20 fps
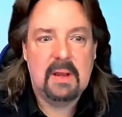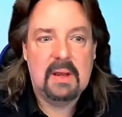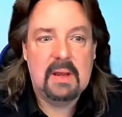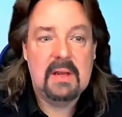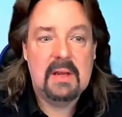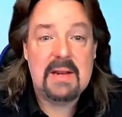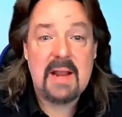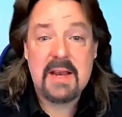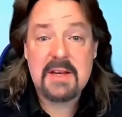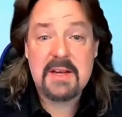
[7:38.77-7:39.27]

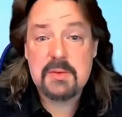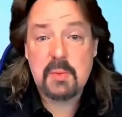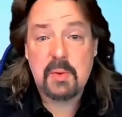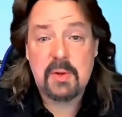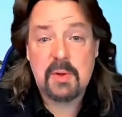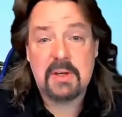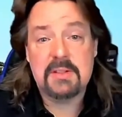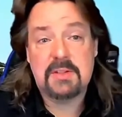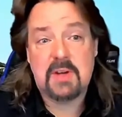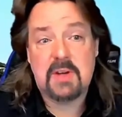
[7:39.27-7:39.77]
Next, we're
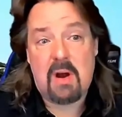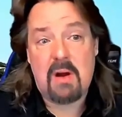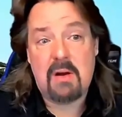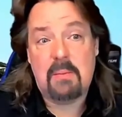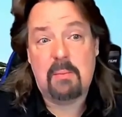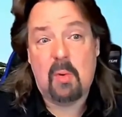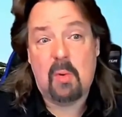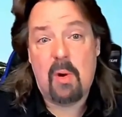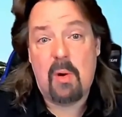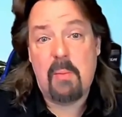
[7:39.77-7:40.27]
going to talk
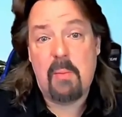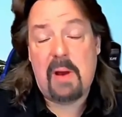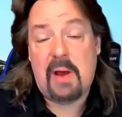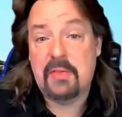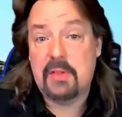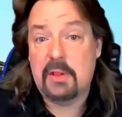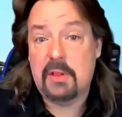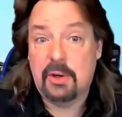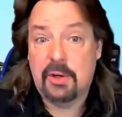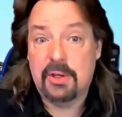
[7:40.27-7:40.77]
more about
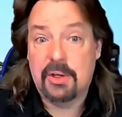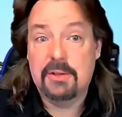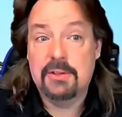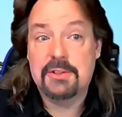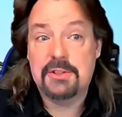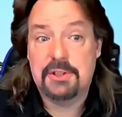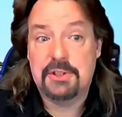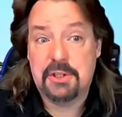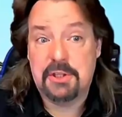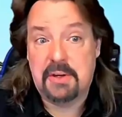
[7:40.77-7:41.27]
the learner's
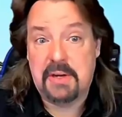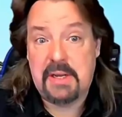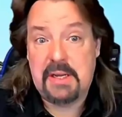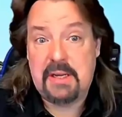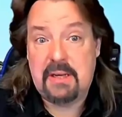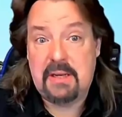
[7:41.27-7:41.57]
journey.